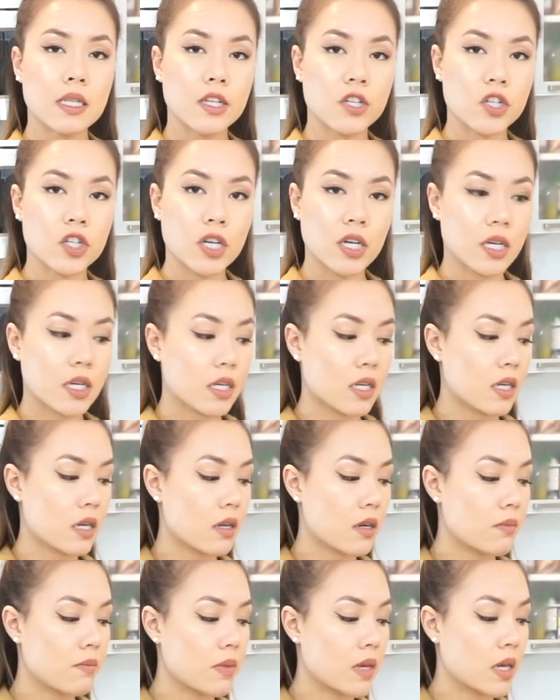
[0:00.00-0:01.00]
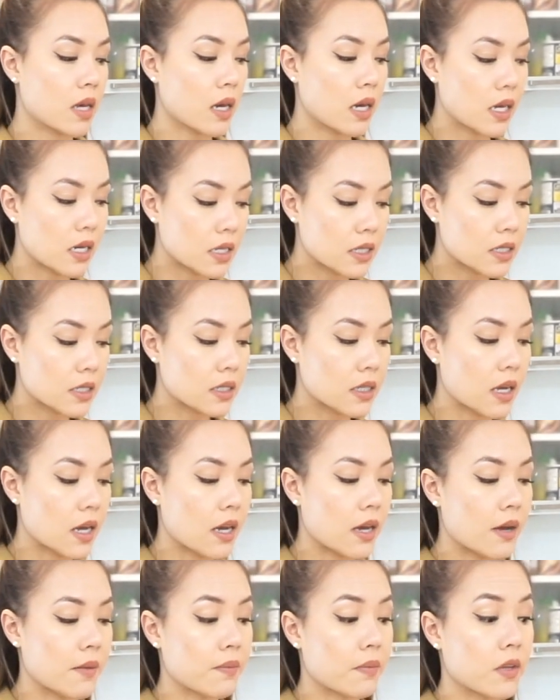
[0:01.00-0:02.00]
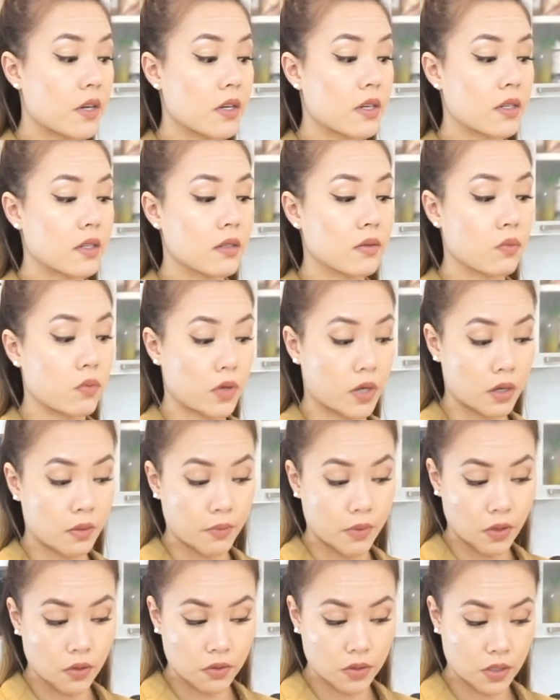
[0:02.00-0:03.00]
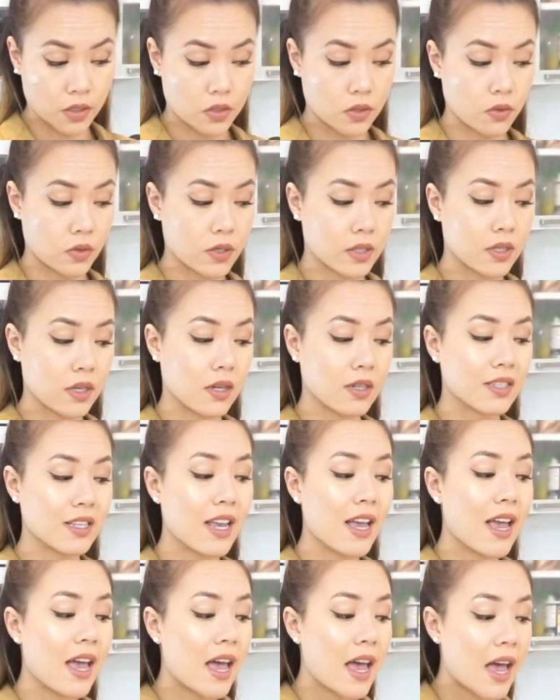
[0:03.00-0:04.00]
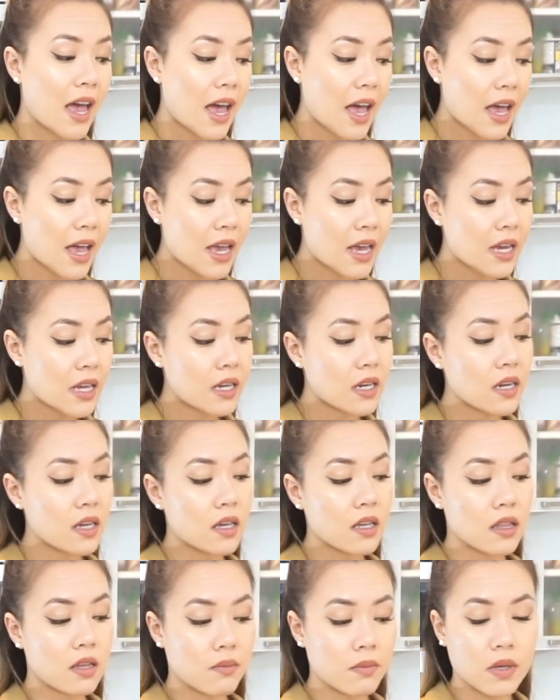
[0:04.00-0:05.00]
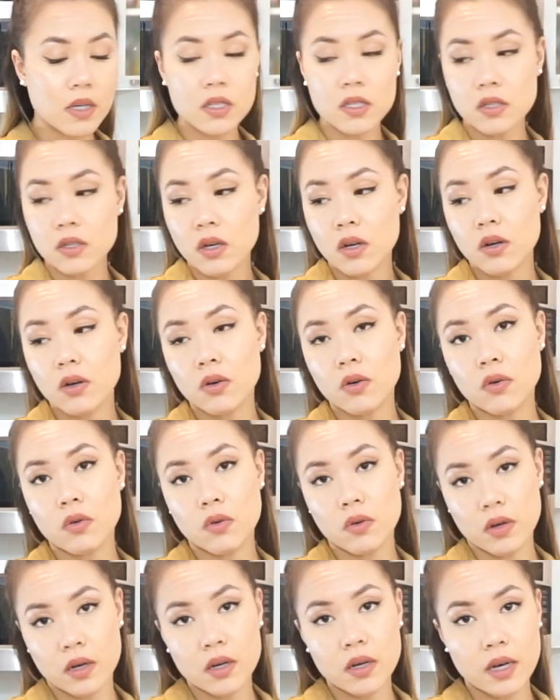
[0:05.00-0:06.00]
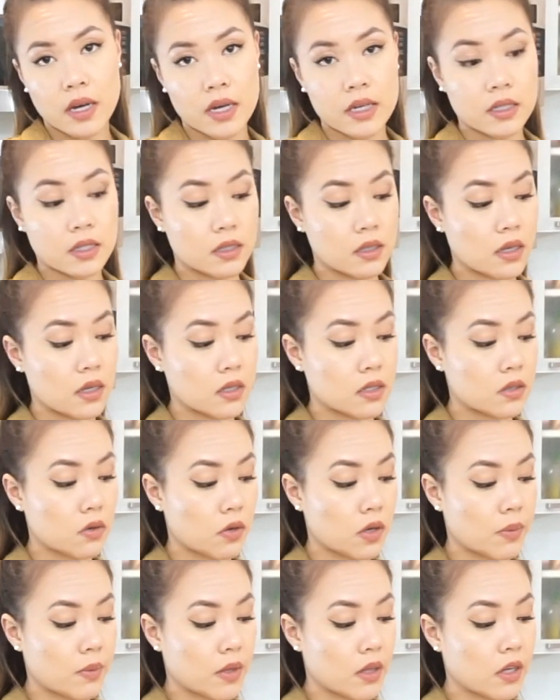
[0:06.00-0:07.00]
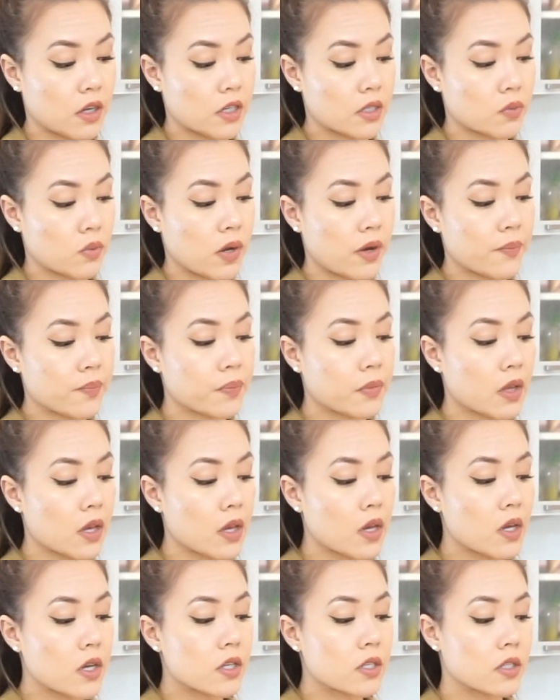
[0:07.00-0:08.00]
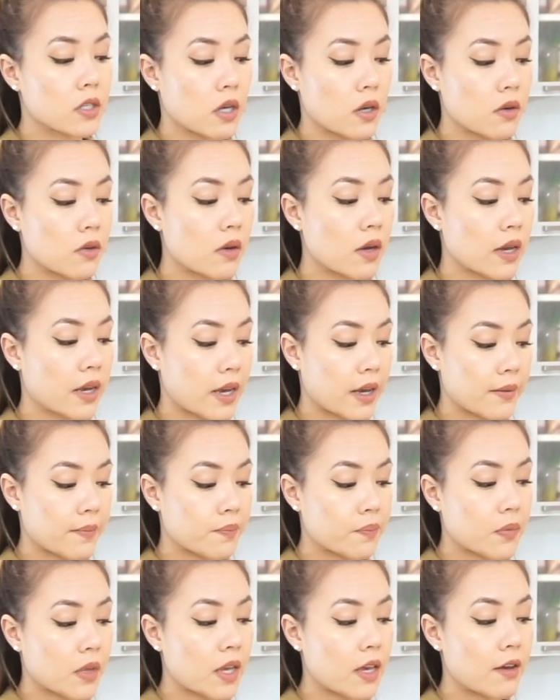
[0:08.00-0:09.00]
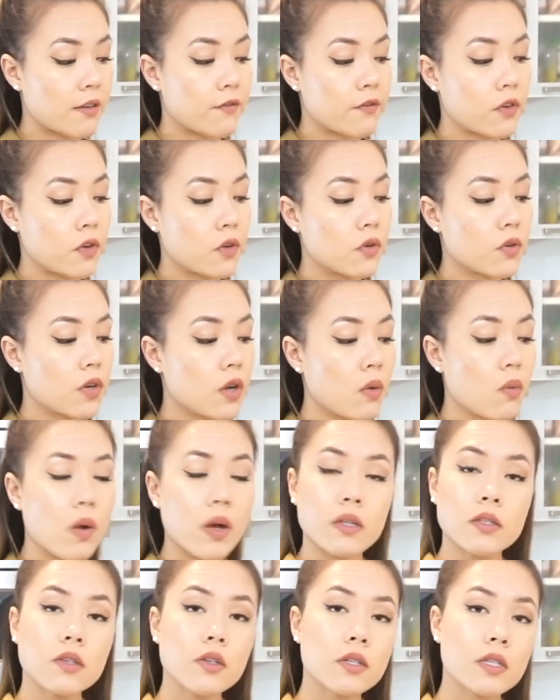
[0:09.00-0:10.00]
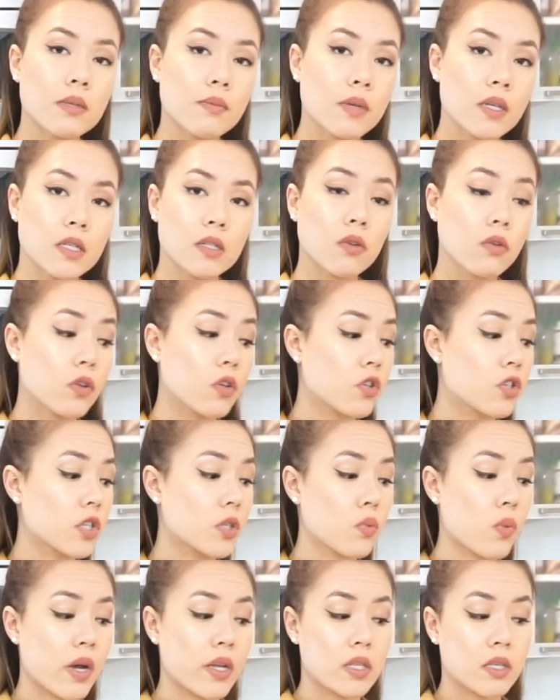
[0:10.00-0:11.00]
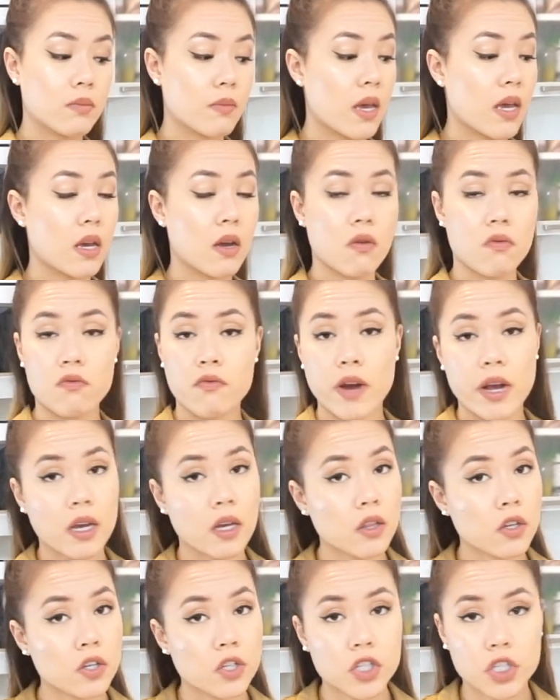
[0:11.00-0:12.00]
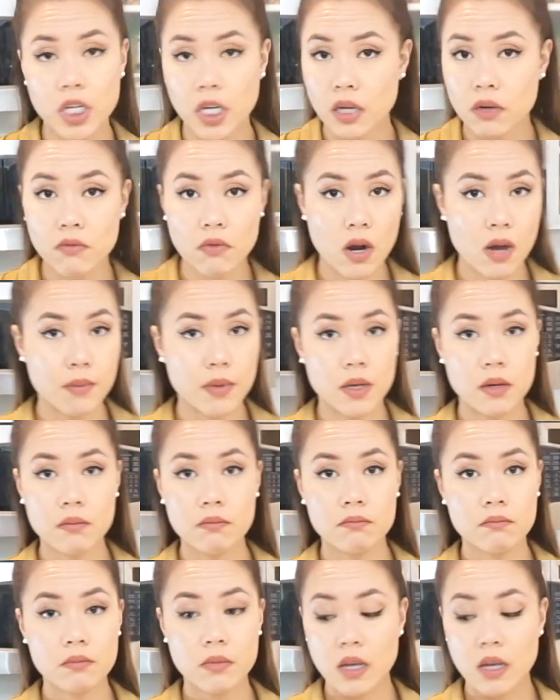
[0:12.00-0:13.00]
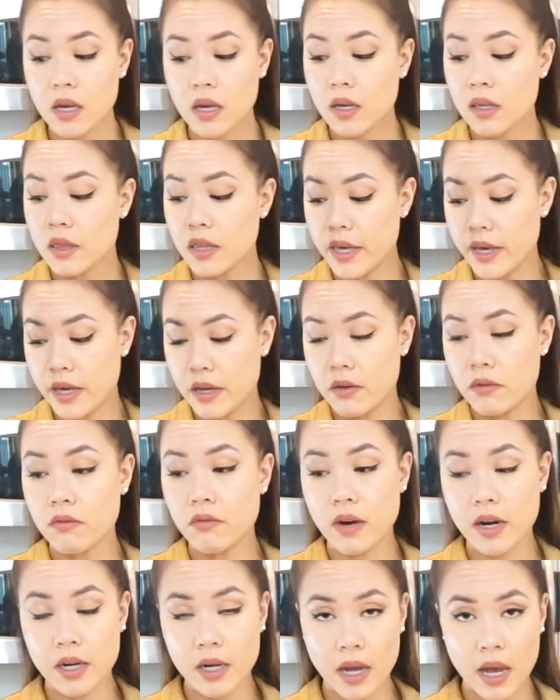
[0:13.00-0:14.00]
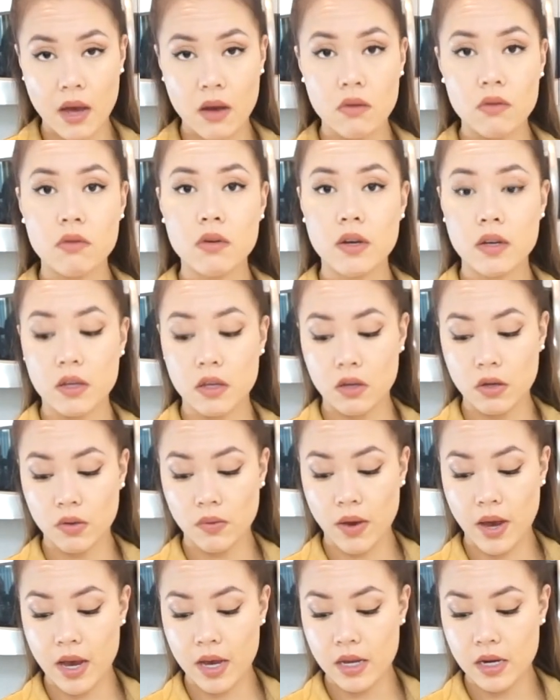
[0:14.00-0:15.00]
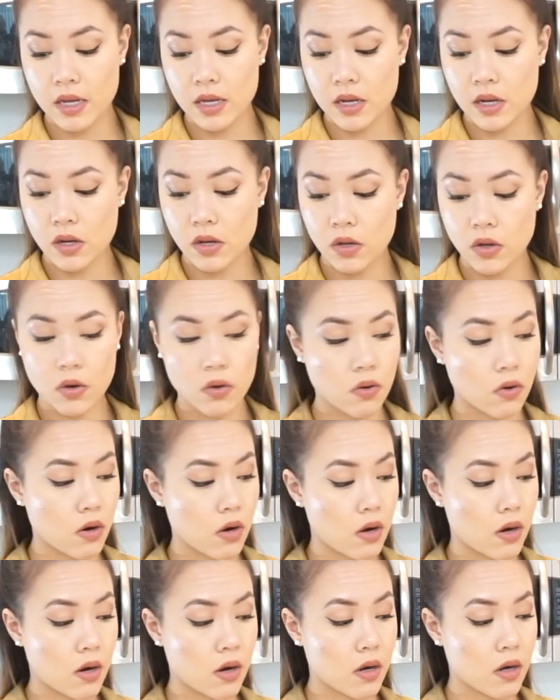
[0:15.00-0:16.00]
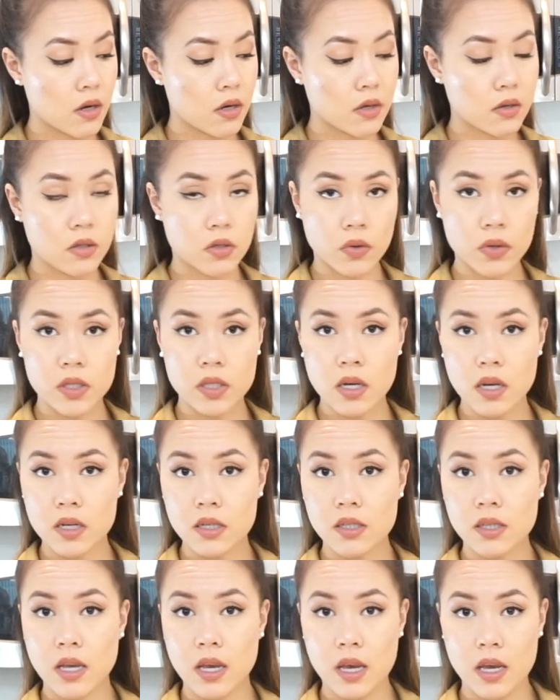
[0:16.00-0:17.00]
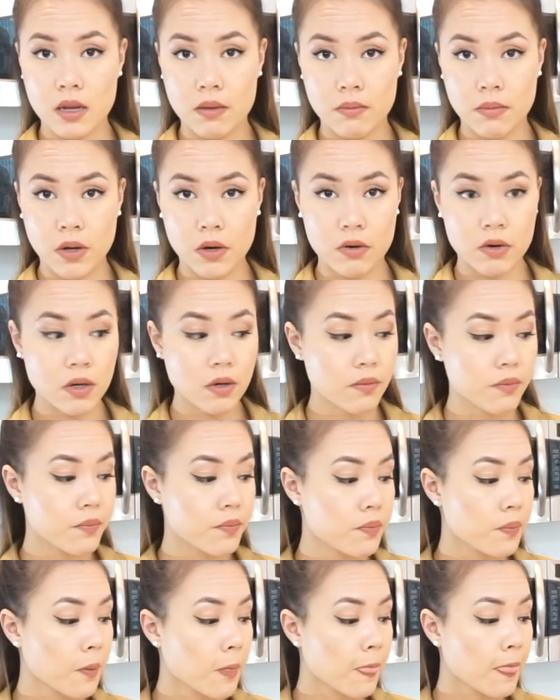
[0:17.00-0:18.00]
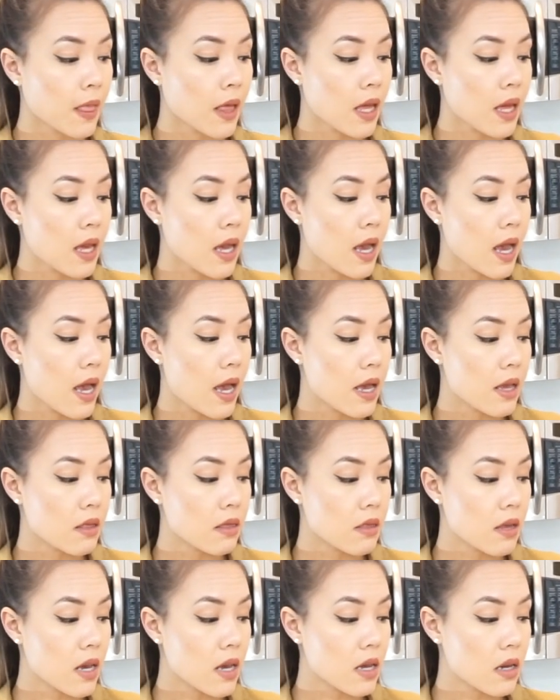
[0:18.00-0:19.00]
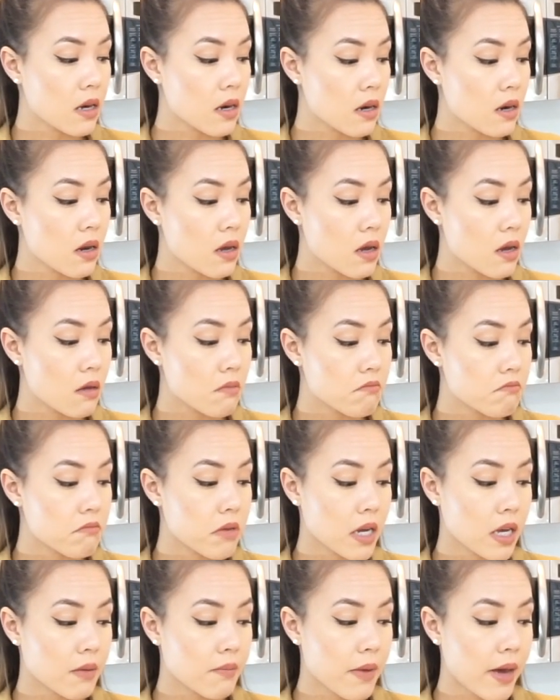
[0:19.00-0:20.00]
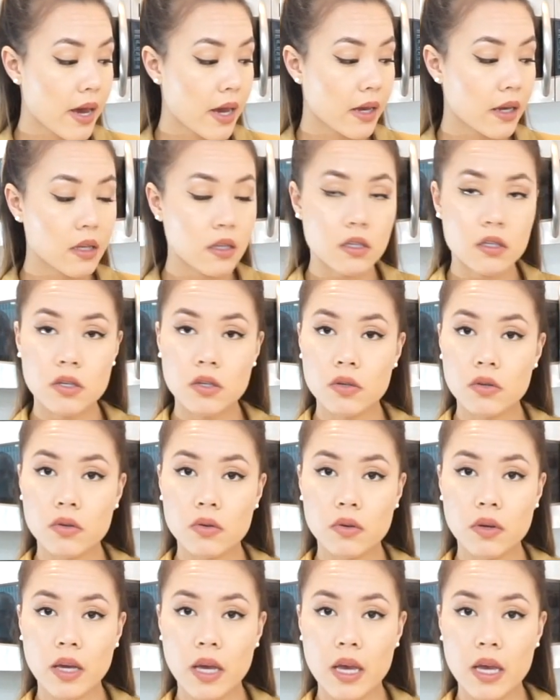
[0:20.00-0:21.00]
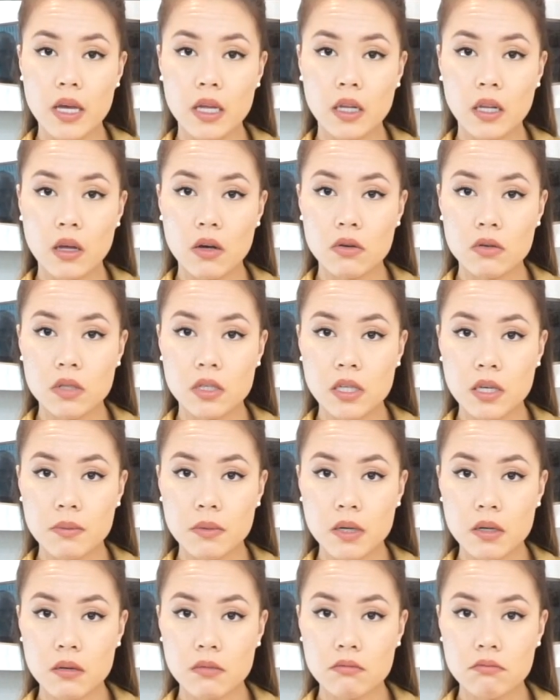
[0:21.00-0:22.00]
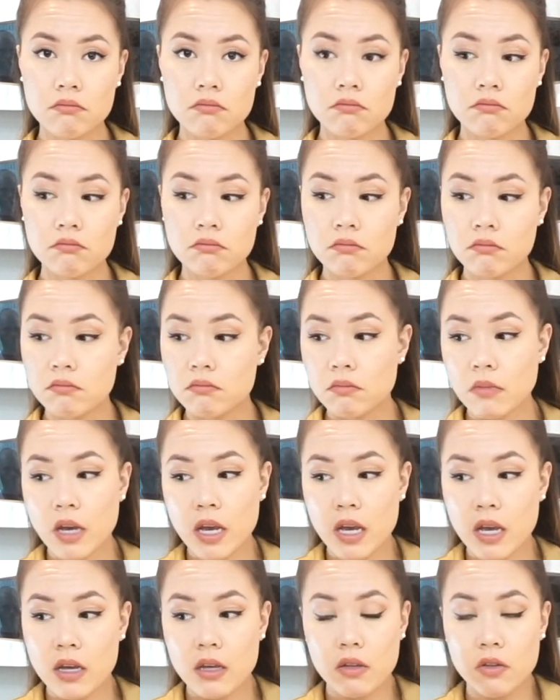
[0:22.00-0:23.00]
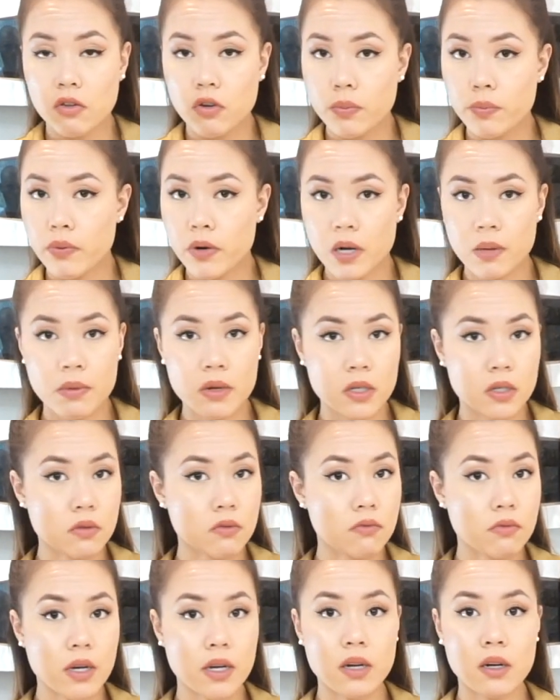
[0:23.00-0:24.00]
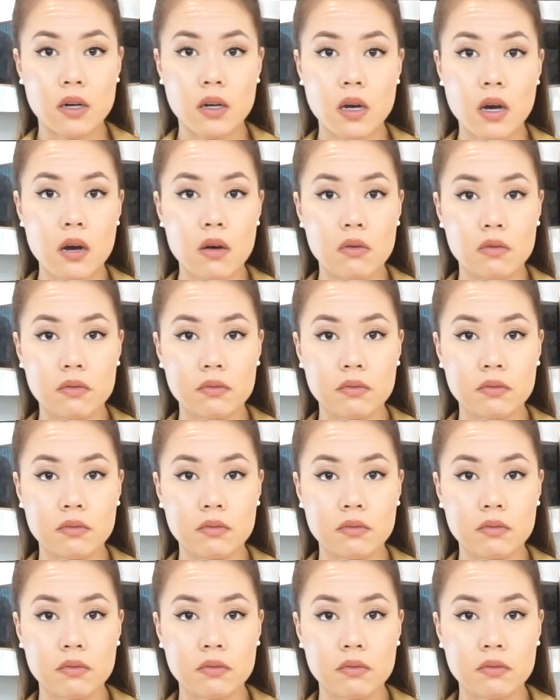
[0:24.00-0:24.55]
the chicken because we're going to be using soy sauce, and the miso has sodium in there as well. So again, if you don't want to use the miso and you just want to make a regular chicken ramen, then right now you add in your soy sauce and mirin, and then bring it back into a low simmer, and you're pretty much ready to go.